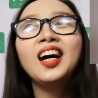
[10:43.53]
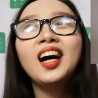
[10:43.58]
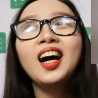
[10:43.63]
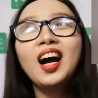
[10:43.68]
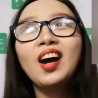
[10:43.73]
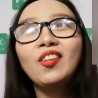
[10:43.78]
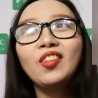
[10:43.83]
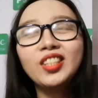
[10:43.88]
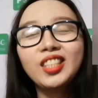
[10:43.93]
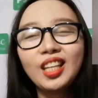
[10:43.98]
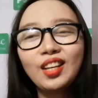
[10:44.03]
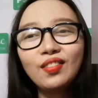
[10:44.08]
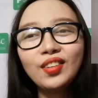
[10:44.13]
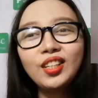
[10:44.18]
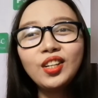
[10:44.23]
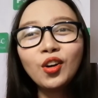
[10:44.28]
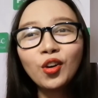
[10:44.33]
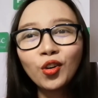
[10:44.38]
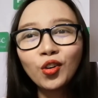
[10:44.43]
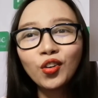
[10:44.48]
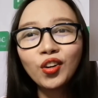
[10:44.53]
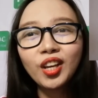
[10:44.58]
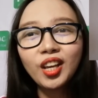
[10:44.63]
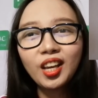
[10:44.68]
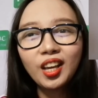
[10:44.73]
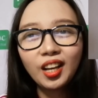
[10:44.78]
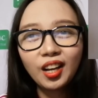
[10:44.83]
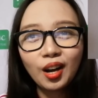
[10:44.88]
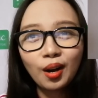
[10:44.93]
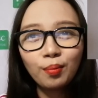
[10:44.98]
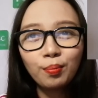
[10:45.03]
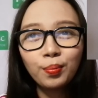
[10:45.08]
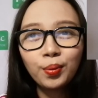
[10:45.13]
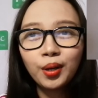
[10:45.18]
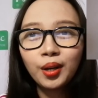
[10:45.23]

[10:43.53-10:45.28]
I was even hurrying up